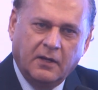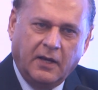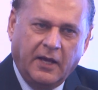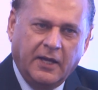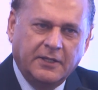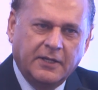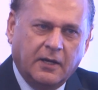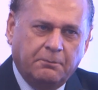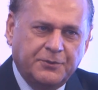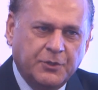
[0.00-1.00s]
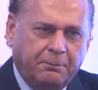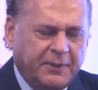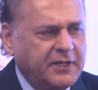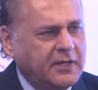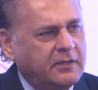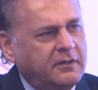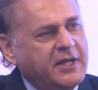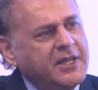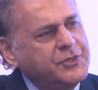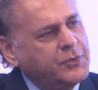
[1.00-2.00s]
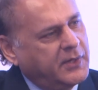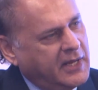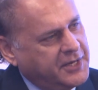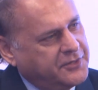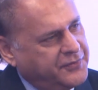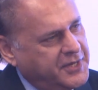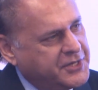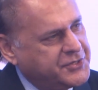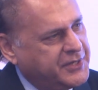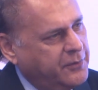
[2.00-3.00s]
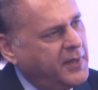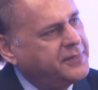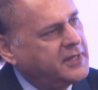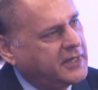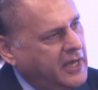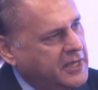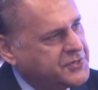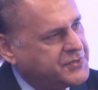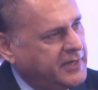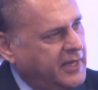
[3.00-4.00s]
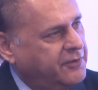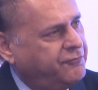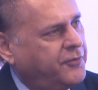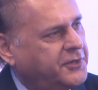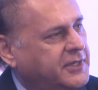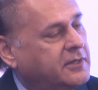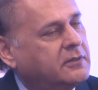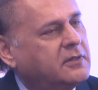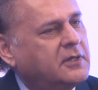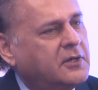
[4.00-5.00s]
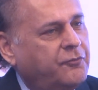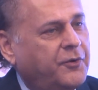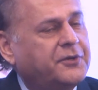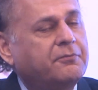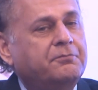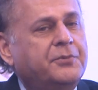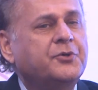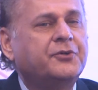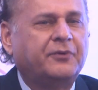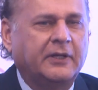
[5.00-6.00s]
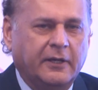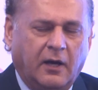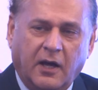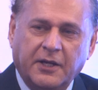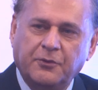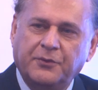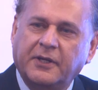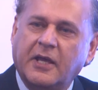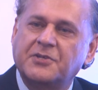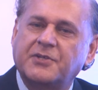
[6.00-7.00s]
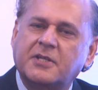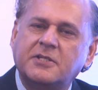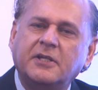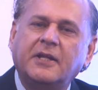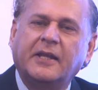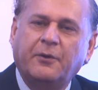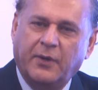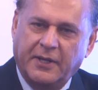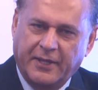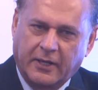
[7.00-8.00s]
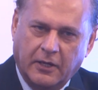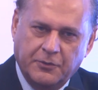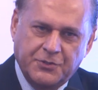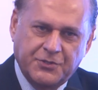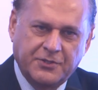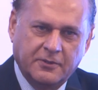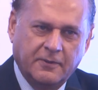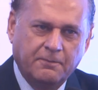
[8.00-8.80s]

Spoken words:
and to a particular Hindu client of his, he won the case, and he fought beautifully, argued the case exceedingly well in the courts.